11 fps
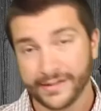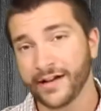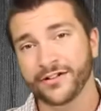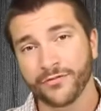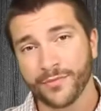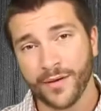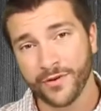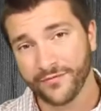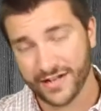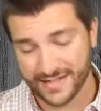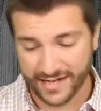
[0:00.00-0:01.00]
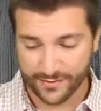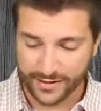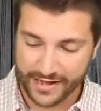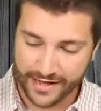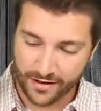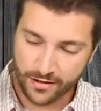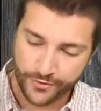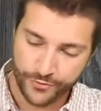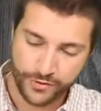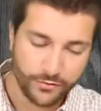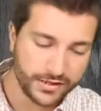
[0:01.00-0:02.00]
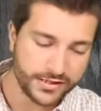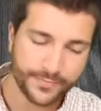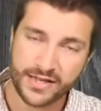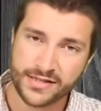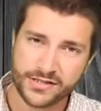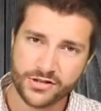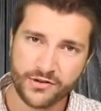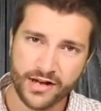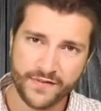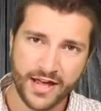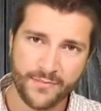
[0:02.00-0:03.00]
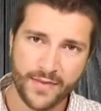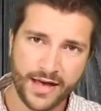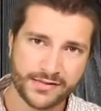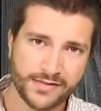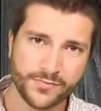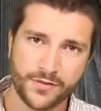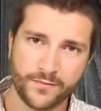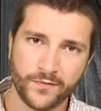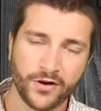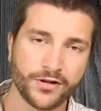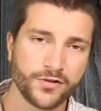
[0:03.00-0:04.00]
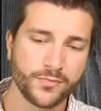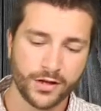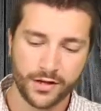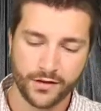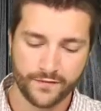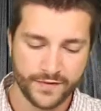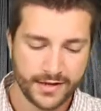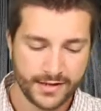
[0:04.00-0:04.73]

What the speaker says: Now, I don't remember if I said it, but they are 3 watts a piece, so you have a maximum volume of